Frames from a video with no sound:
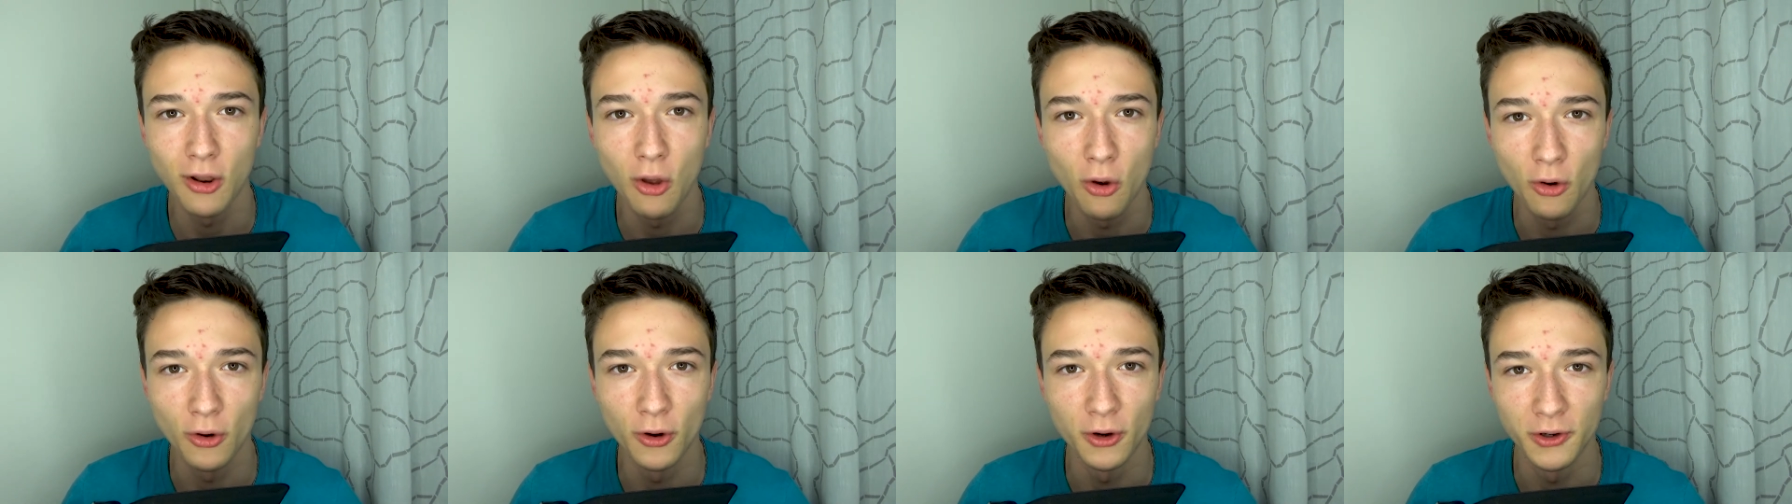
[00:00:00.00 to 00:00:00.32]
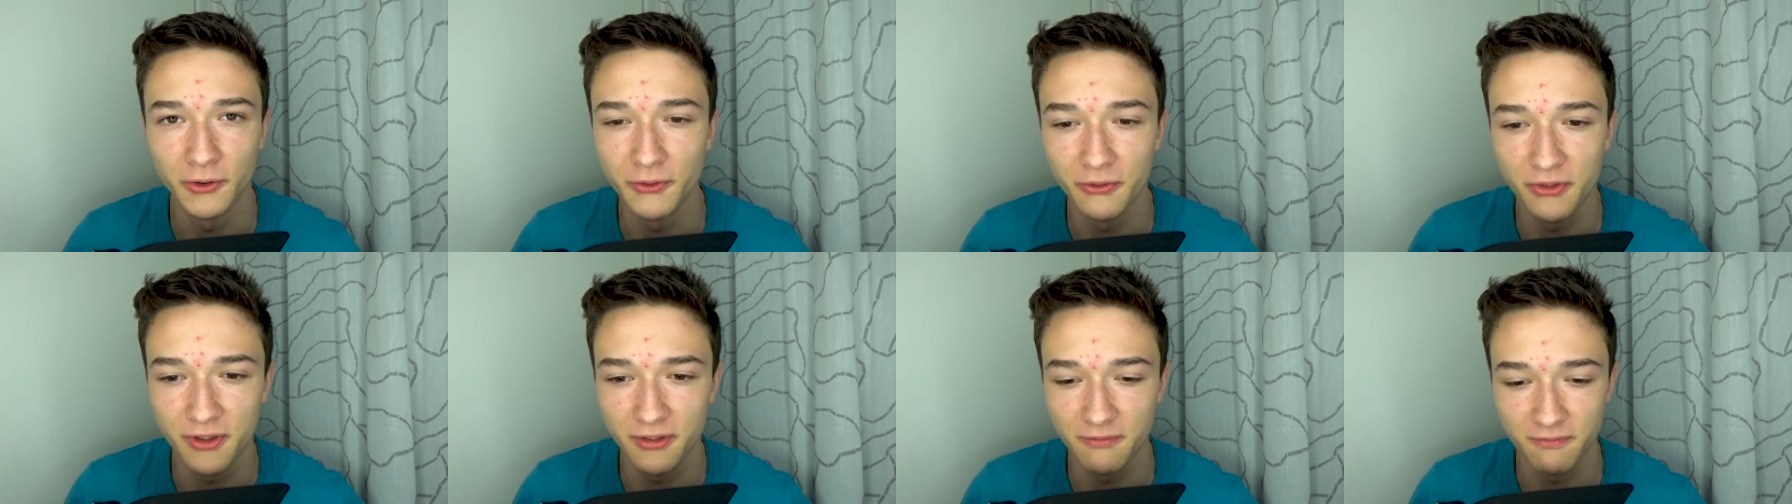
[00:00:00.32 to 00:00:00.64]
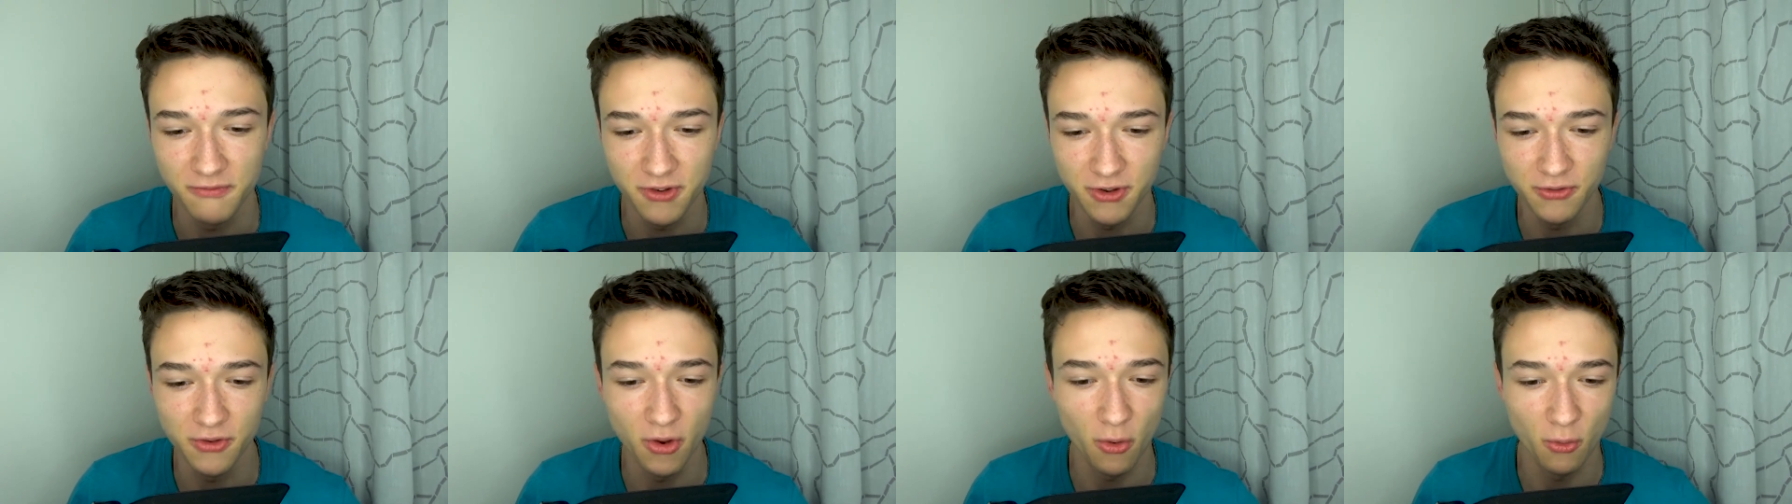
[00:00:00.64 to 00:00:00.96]
or
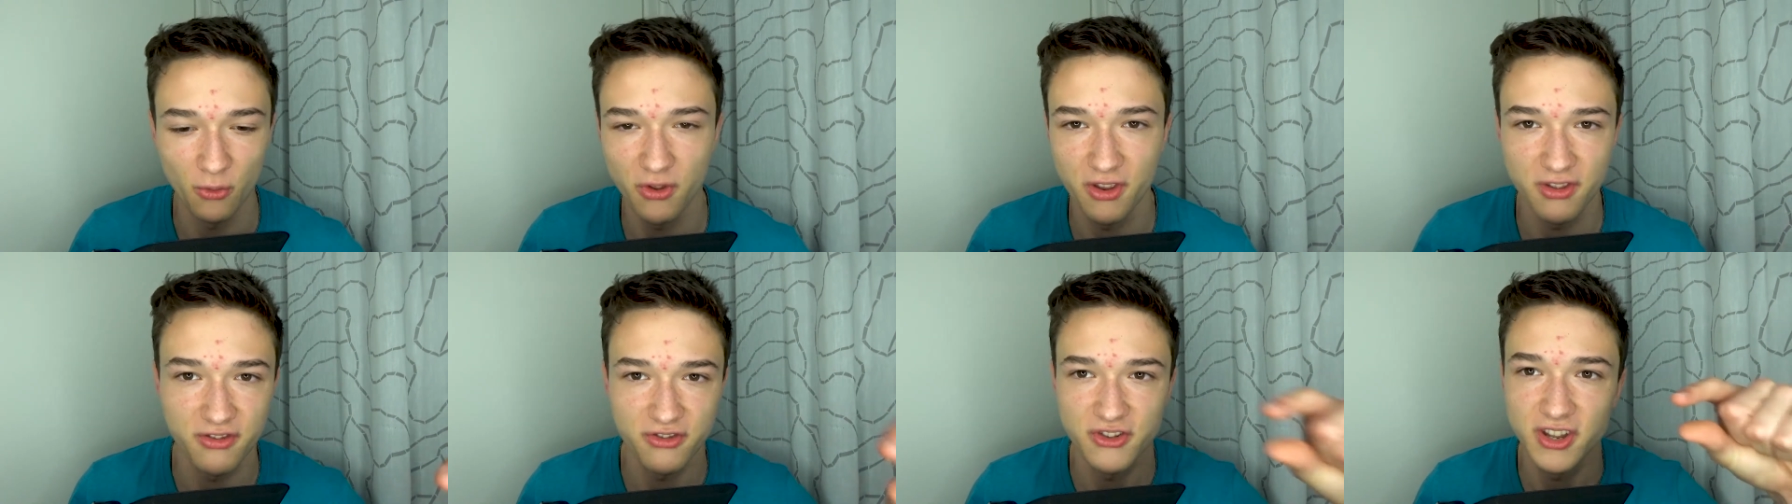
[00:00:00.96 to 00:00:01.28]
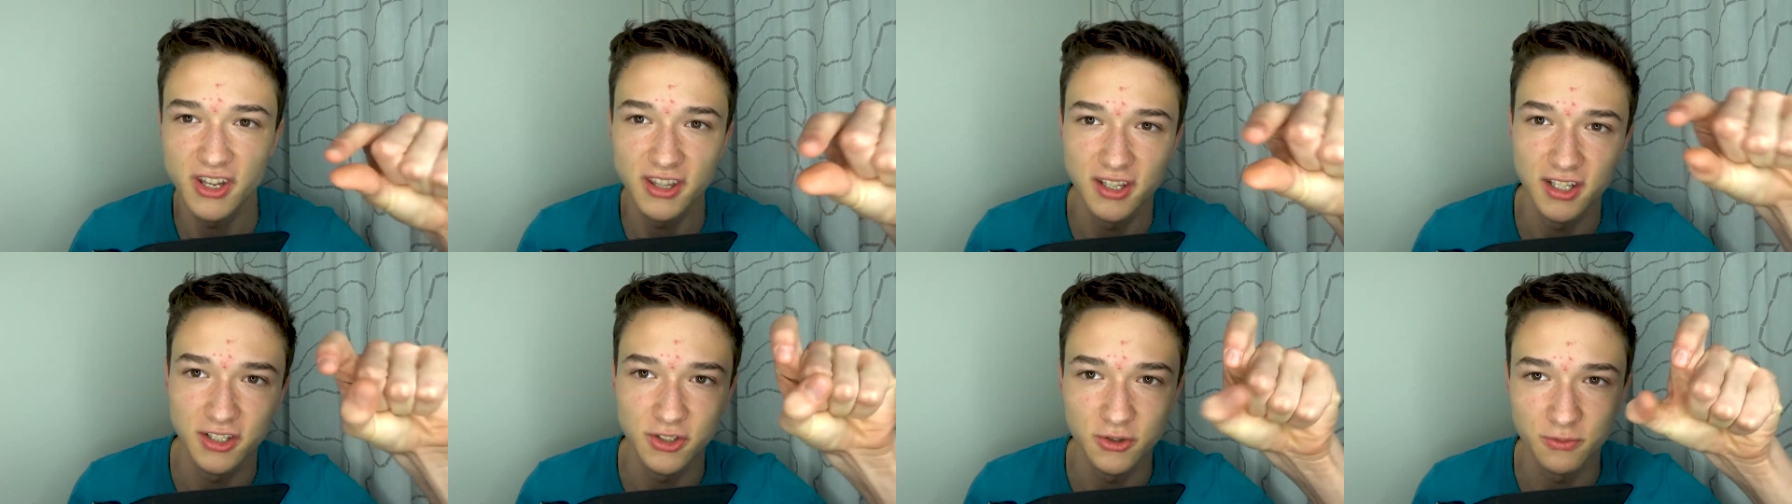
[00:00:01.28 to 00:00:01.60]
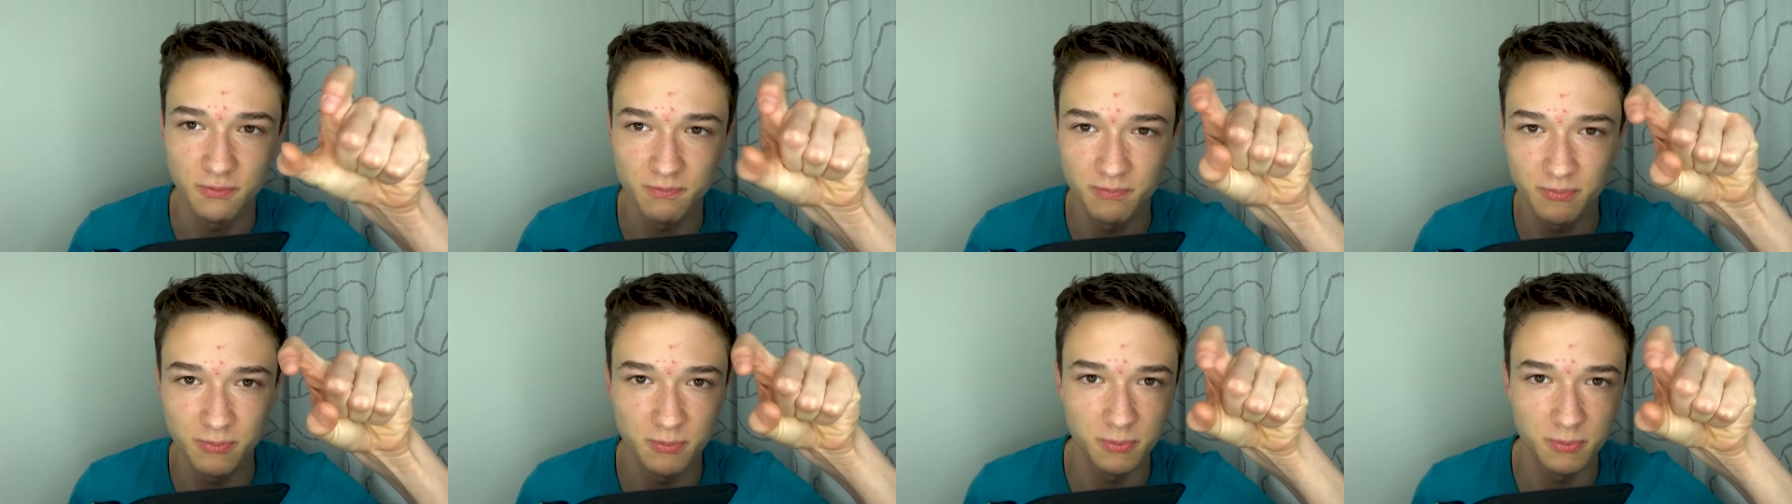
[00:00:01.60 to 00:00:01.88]
the, you know the thing that you're